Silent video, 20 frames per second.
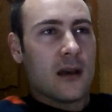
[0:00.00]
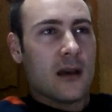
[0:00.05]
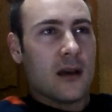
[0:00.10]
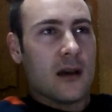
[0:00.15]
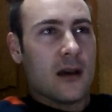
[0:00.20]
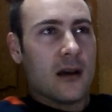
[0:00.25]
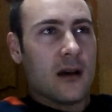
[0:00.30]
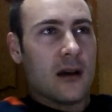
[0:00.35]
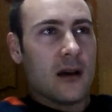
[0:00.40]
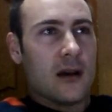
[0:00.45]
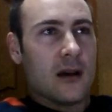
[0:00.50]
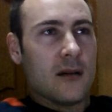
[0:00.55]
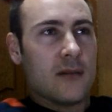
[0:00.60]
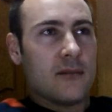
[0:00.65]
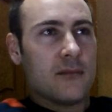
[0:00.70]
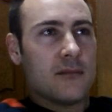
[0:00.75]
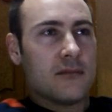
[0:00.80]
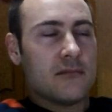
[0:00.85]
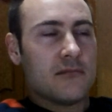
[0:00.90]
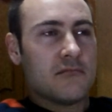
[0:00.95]
I
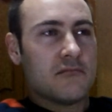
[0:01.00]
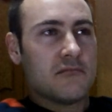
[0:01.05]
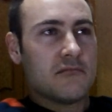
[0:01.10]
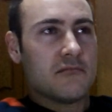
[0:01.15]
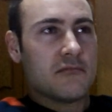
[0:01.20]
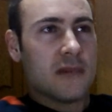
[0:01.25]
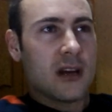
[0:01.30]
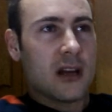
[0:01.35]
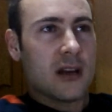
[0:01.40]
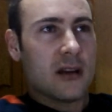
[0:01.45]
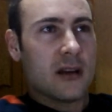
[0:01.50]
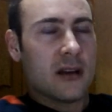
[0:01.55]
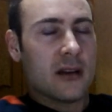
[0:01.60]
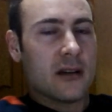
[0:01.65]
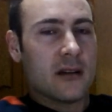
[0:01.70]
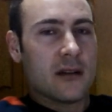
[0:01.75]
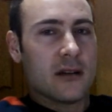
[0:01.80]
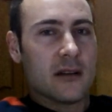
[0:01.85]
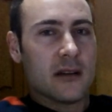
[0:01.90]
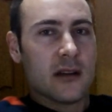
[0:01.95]
don't
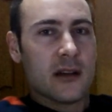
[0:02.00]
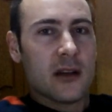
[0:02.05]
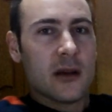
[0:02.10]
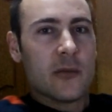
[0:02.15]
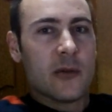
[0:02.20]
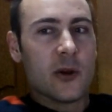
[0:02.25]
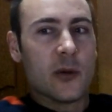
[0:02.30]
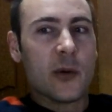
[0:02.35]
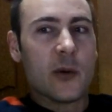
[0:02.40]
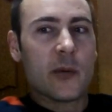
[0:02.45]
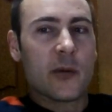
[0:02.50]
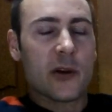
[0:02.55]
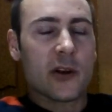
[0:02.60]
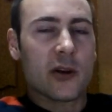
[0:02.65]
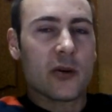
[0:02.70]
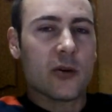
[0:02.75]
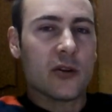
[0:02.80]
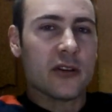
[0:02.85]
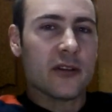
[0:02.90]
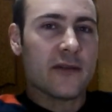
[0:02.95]
know, but it'd be pretty
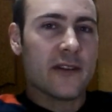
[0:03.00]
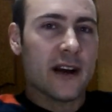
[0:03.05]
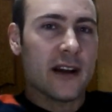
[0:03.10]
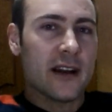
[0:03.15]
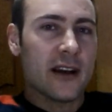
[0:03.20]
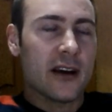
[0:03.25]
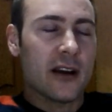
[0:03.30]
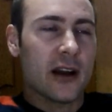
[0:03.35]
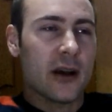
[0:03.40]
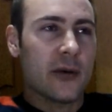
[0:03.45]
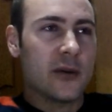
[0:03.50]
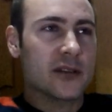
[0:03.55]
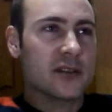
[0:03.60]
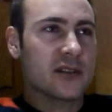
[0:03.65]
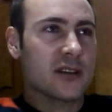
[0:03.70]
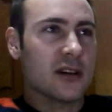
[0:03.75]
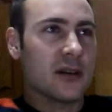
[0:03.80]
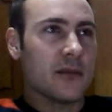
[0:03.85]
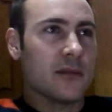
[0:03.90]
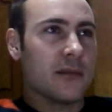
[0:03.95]
cool to find out. I wish
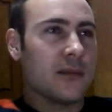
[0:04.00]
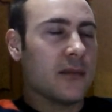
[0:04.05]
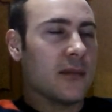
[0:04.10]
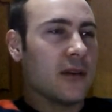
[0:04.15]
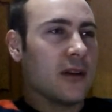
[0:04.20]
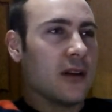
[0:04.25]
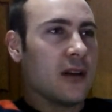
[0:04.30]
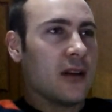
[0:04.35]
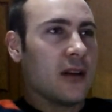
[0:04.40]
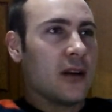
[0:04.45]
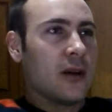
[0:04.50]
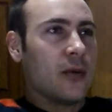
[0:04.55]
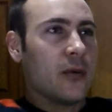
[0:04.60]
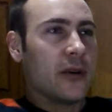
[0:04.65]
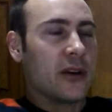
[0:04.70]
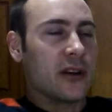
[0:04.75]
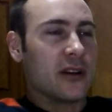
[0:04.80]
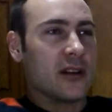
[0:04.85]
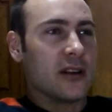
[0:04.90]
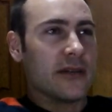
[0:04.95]
we
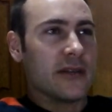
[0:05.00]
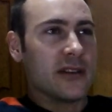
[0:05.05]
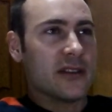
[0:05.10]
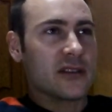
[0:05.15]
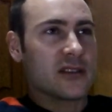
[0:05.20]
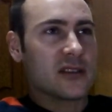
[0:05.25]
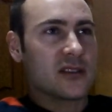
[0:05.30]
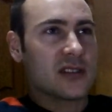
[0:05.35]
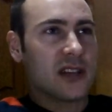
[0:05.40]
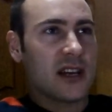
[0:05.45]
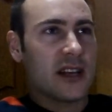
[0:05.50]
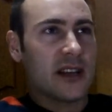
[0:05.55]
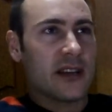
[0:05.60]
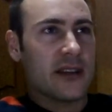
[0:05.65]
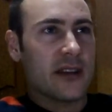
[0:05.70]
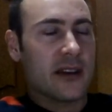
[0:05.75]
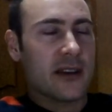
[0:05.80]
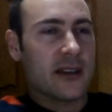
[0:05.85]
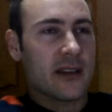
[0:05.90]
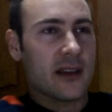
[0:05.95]
could live in a society
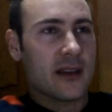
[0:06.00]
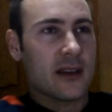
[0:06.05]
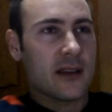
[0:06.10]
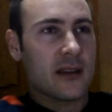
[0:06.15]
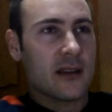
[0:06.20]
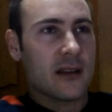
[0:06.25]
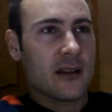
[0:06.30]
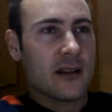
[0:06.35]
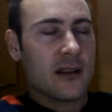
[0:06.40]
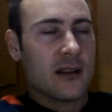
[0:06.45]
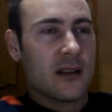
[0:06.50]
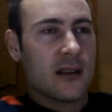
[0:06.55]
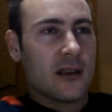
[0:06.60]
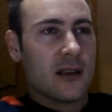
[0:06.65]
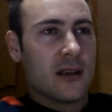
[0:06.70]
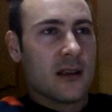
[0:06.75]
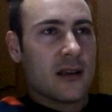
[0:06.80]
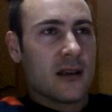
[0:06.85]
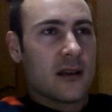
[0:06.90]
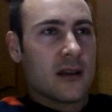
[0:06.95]
like that.
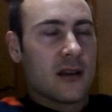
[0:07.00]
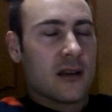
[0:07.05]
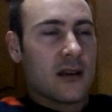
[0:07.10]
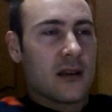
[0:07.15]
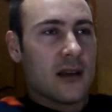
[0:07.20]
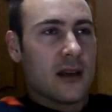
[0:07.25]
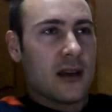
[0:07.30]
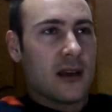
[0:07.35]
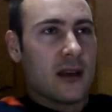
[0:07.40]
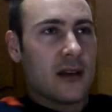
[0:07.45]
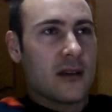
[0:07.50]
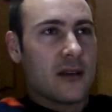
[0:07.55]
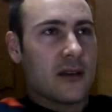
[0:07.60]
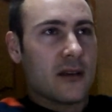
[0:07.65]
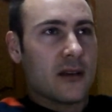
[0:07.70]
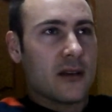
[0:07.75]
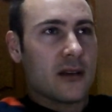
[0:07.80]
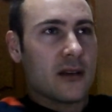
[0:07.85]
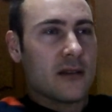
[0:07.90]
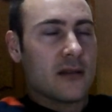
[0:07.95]
And,
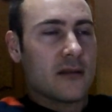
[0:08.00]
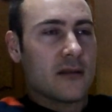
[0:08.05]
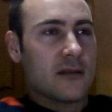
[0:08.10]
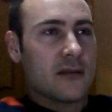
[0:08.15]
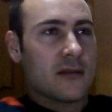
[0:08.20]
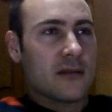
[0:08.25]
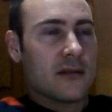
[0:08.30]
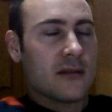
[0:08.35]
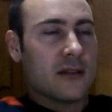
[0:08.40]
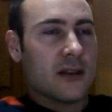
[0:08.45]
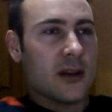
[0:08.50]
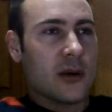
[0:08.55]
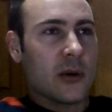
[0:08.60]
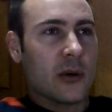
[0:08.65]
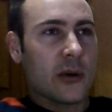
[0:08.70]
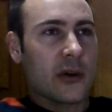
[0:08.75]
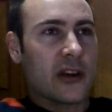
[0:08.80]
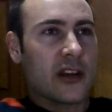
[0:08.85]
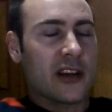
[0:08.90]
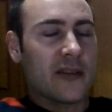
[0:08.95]
you know, where
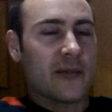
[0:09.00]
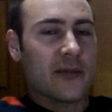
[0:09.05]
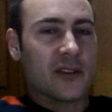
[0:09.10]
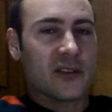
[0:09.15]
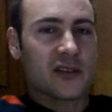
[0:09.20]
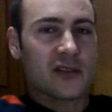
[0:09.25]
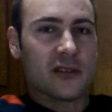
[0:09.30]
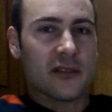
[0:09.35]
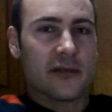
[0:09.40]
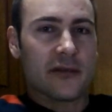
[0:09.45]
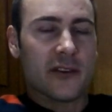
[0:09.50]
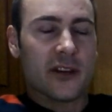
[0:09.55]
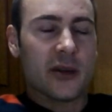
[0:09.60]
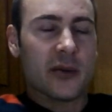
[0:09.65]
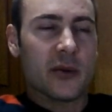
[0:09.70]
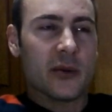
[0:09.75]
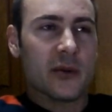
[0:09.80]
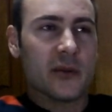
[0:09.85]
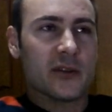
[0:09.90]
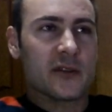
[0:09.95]
we could have personal freedom
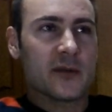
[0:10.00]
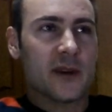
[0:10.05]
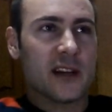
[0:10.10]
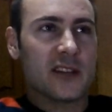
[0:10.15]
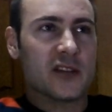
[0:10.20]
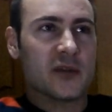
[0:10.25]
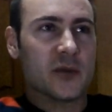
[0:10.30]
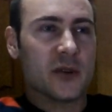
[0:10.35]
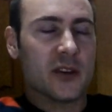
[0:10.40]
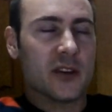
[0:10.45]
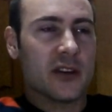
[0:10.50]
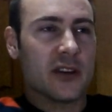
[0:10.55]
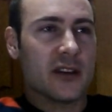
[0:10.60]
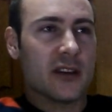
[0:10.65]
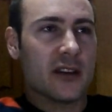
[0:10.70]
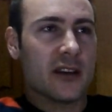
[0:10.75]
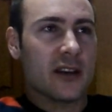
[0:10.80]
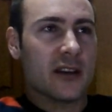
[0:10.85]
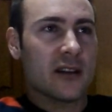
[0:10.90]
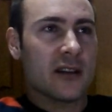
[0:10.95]
and responsibility
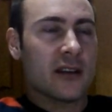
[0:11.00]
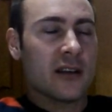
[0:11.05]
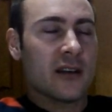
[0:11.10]
again.